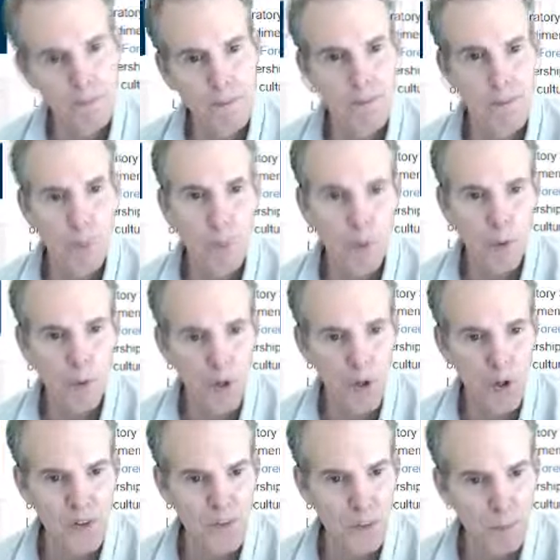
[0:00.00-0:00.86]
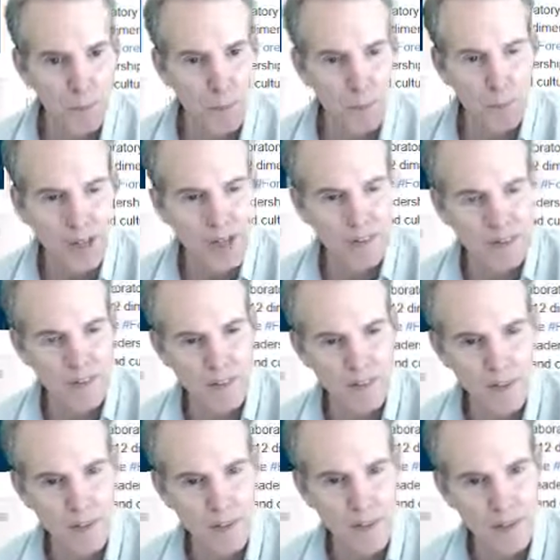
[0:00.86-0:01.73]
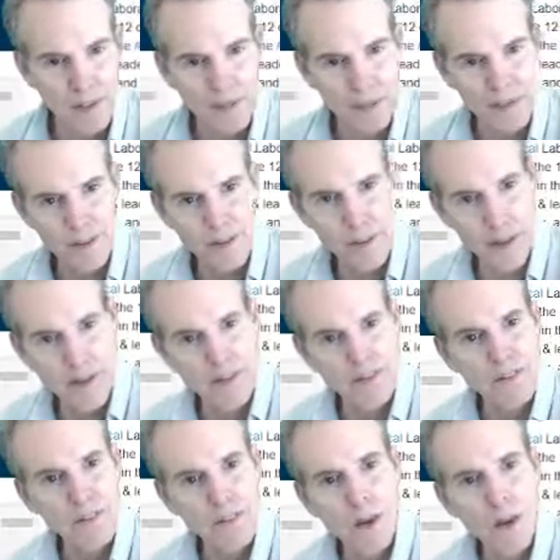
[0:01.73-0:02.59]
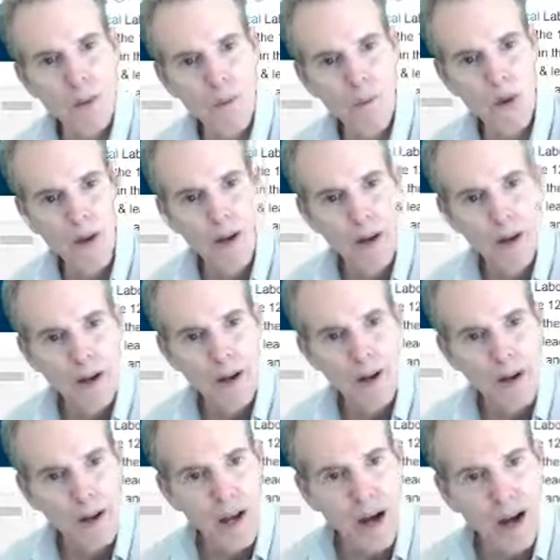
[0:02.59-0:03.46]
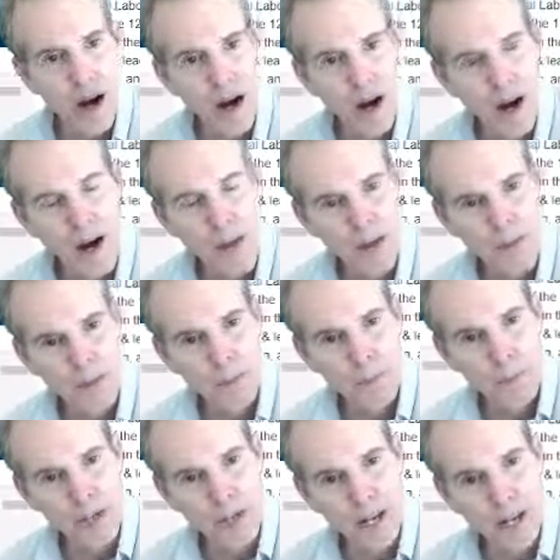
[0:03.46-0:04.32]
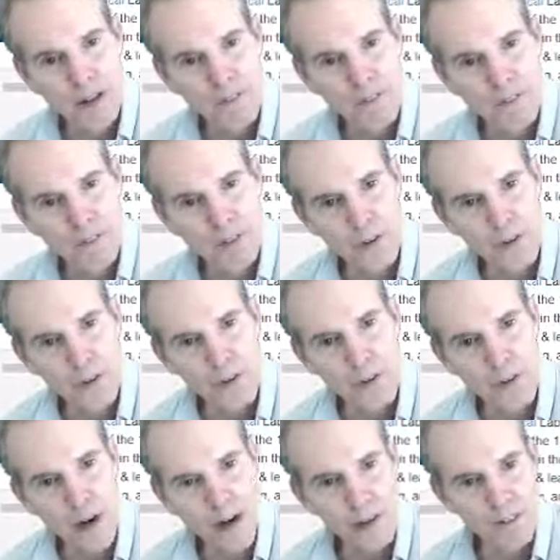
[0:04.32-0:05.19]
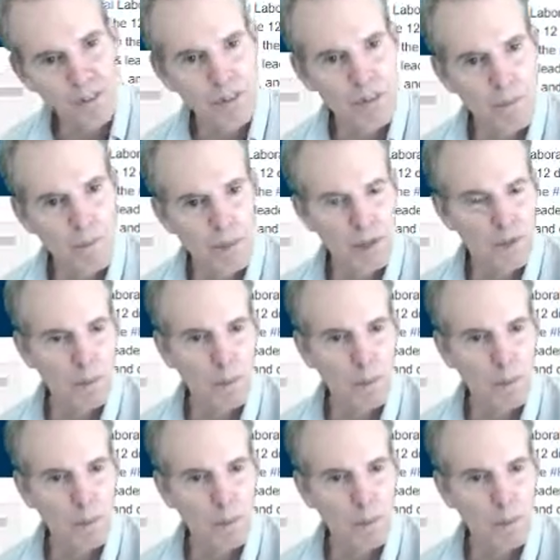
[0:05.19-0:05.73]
We're all diplomats at the end of the day, so you may have to ask them to